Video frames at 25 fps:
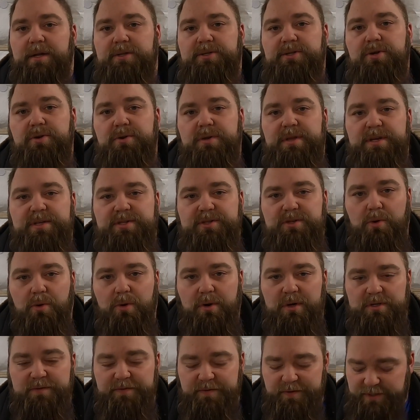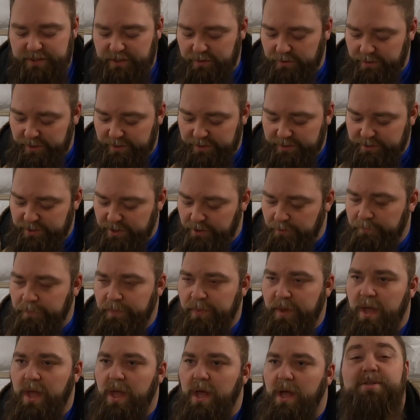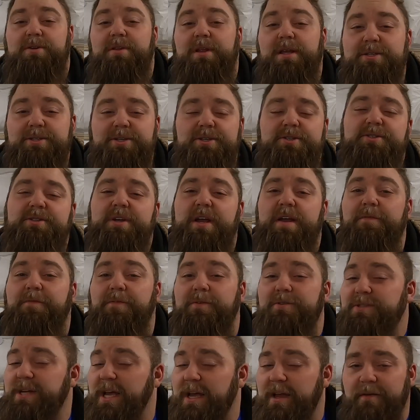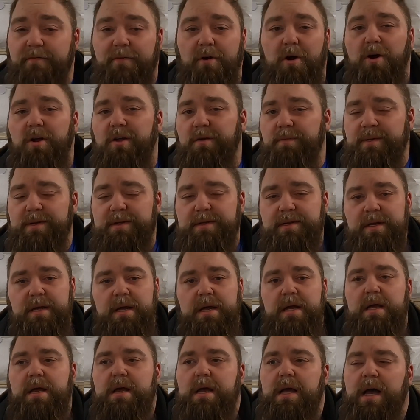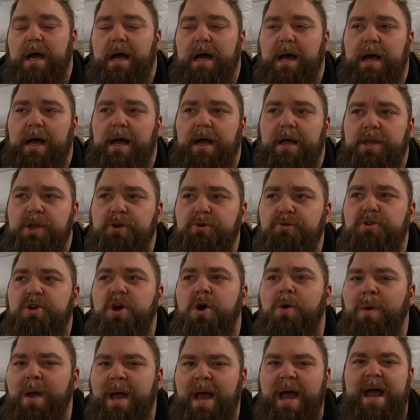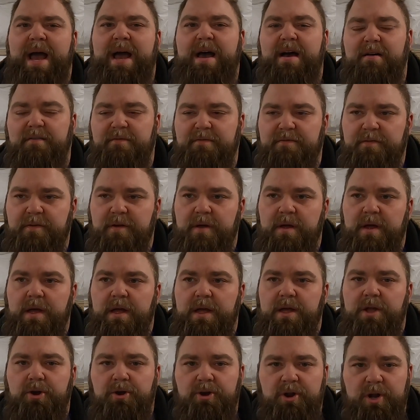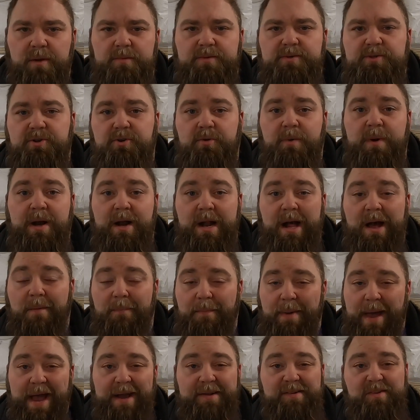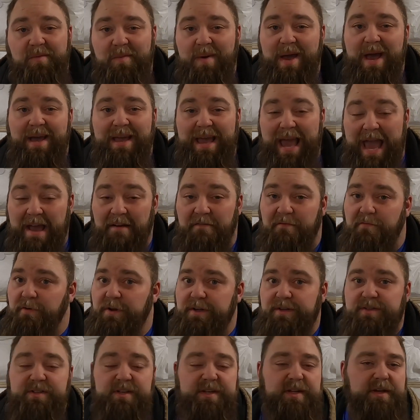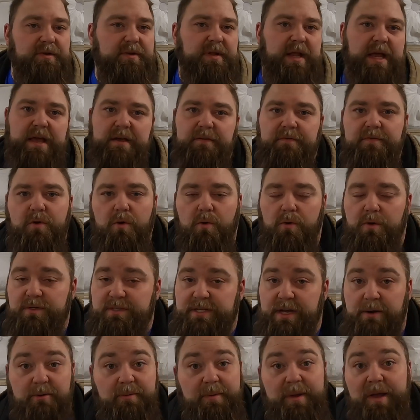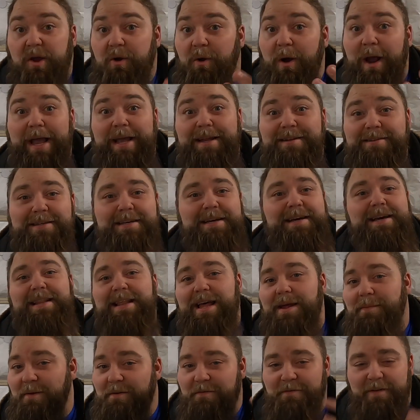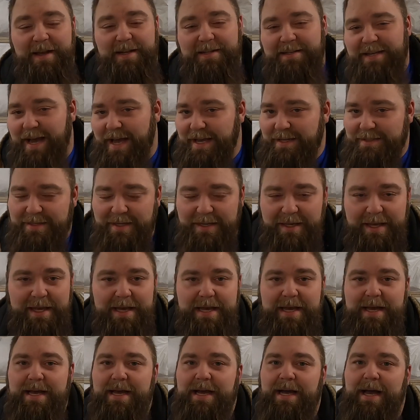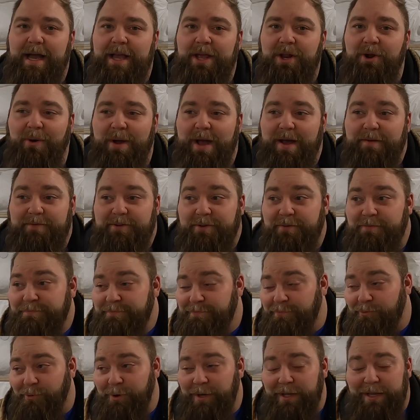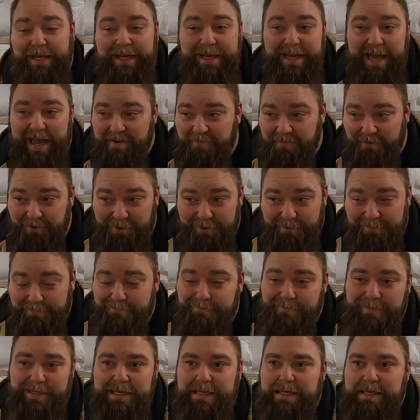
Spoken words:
to the storage facility. So let's just say, for sake of argument, you don't have your dumpster rented out back-to-back every single day, of course. That would be great. That'd be fantastic. You don't have to really ever